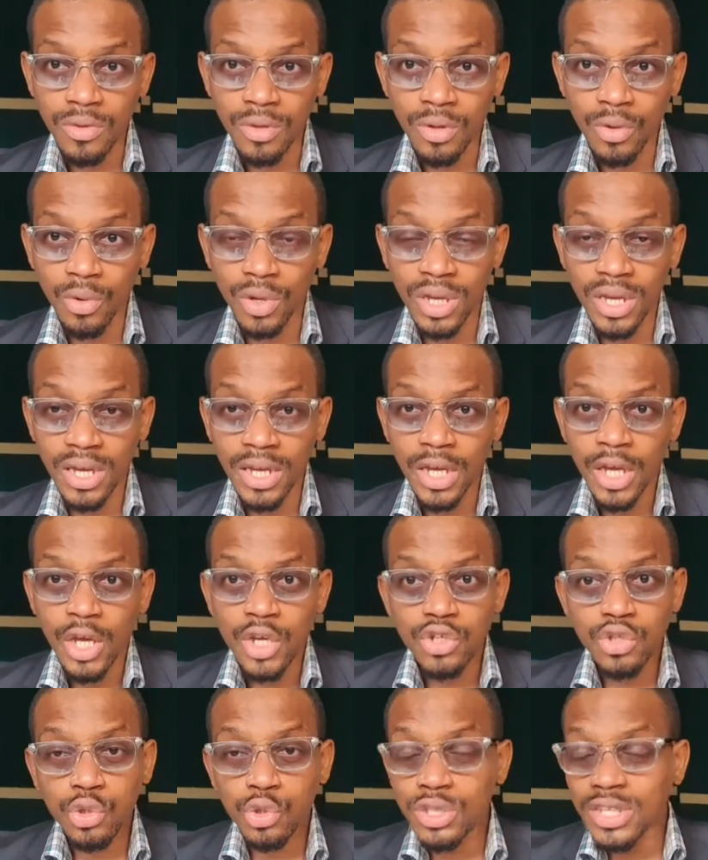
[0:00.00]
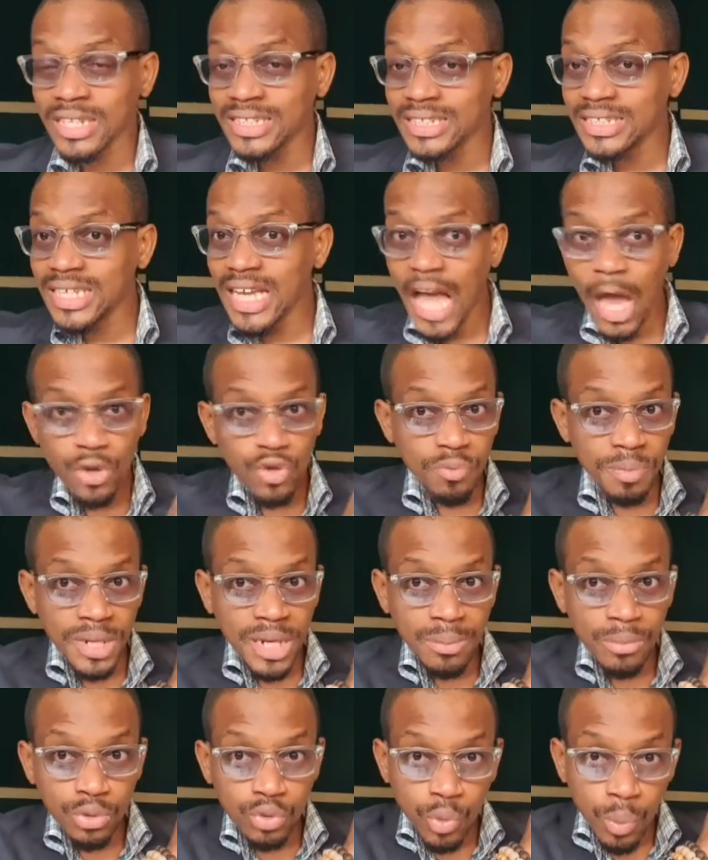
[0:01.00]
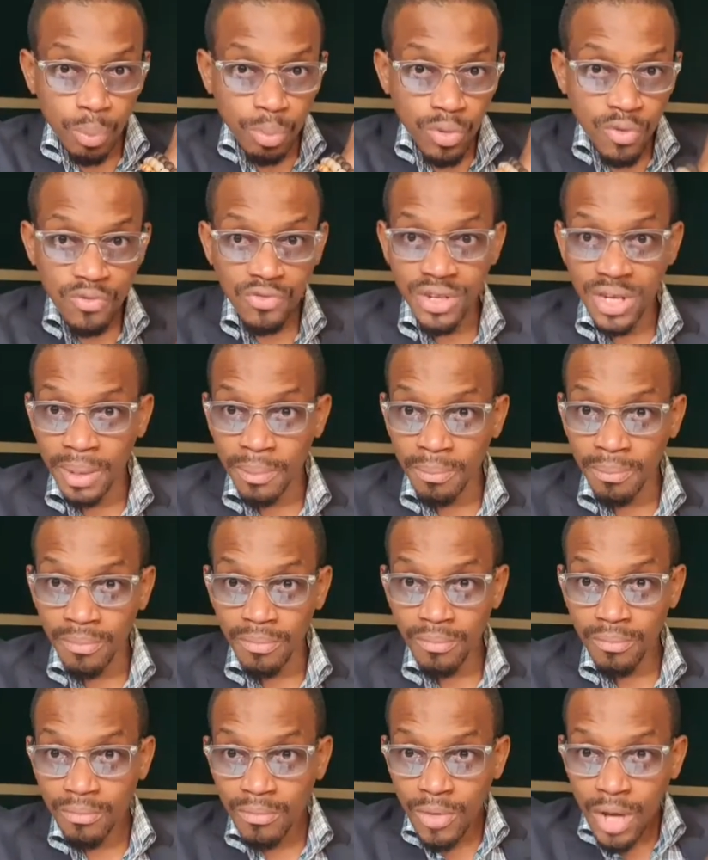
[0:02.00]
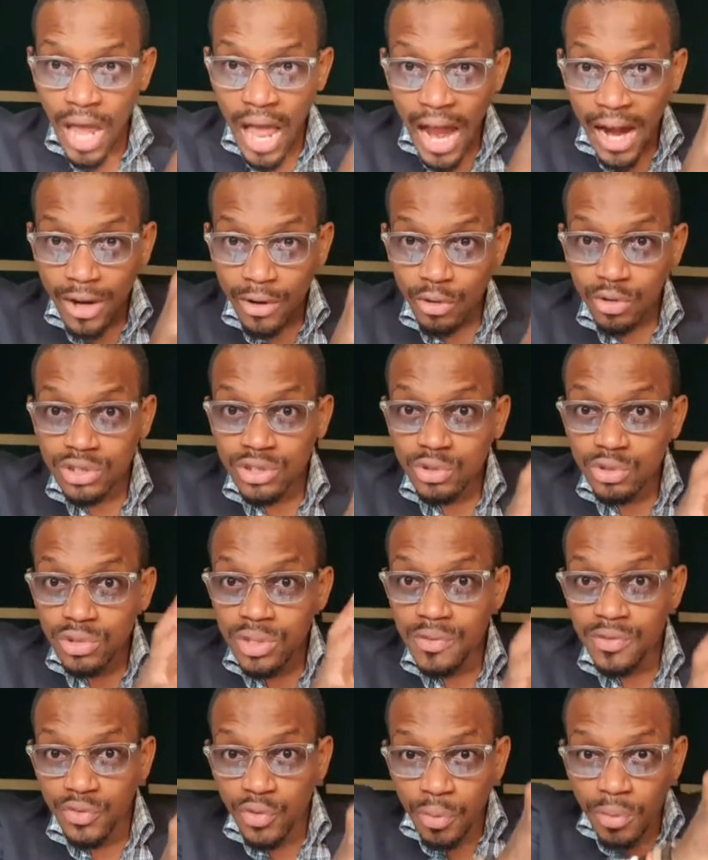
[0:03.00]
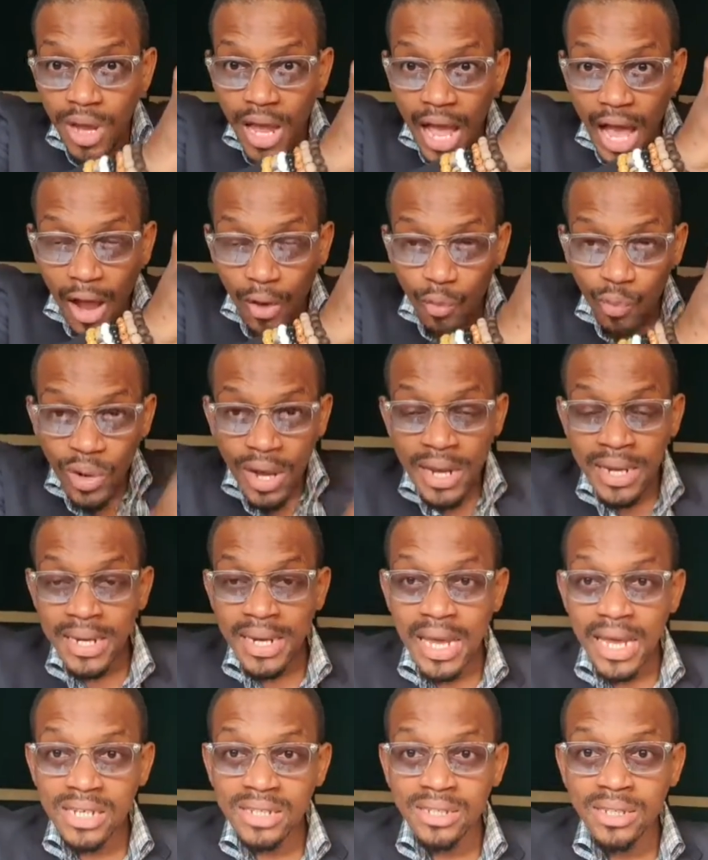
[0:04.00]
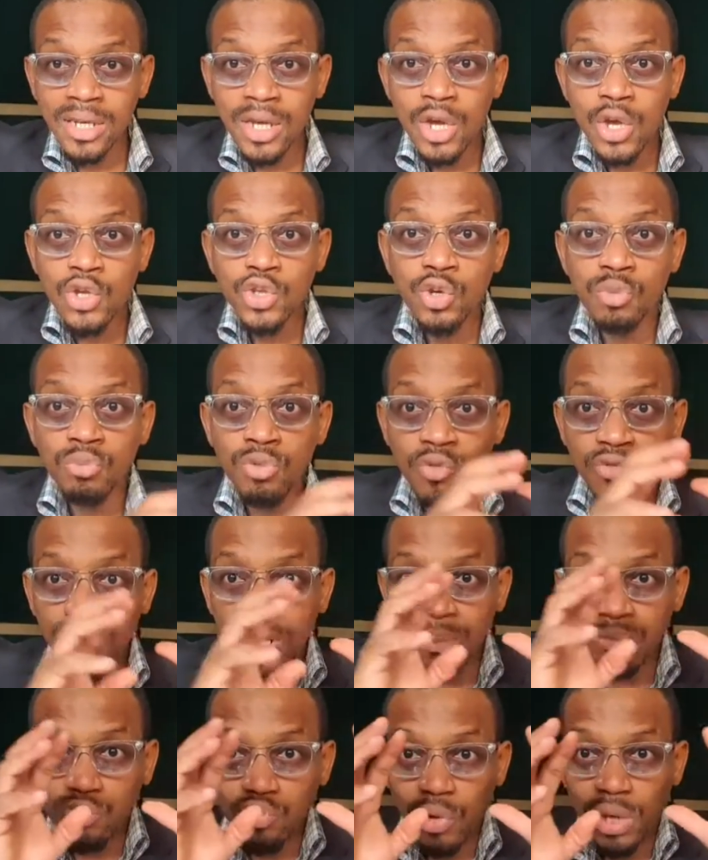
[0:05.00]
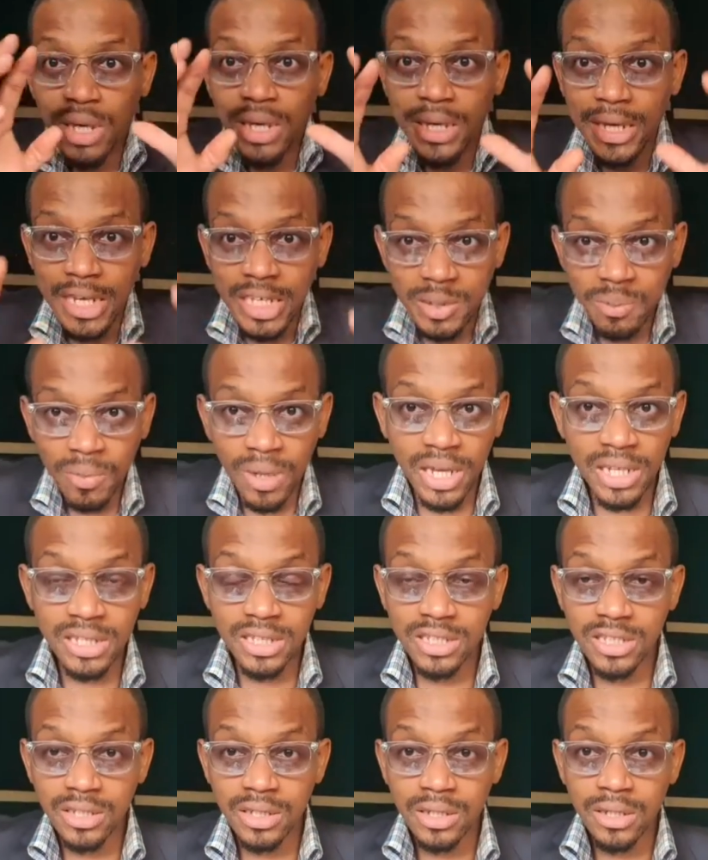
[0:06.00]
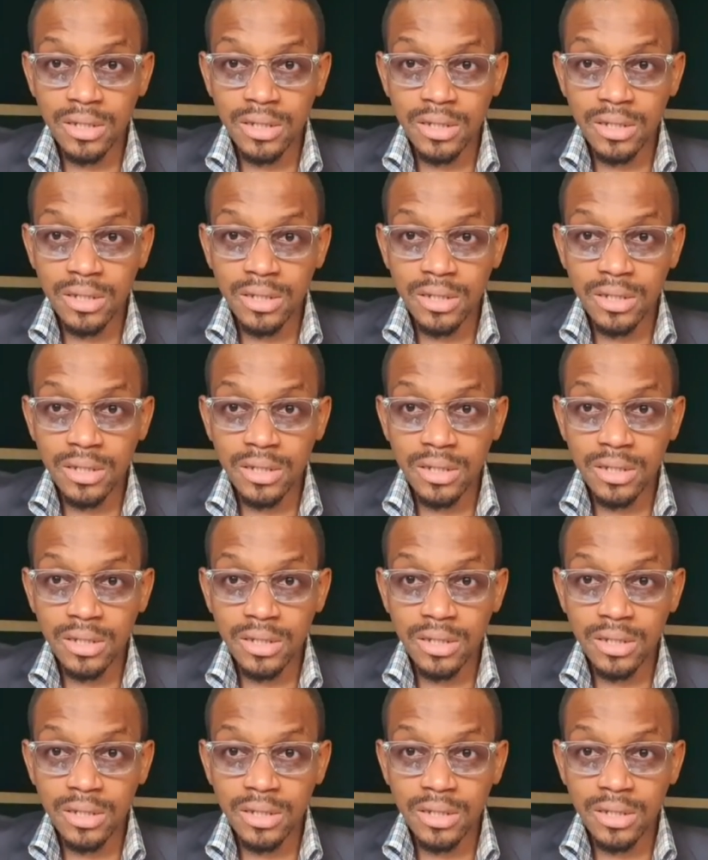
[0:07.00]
Okay? So you can see how you've been able to move them across those levels. From awareness, you move them to engagement.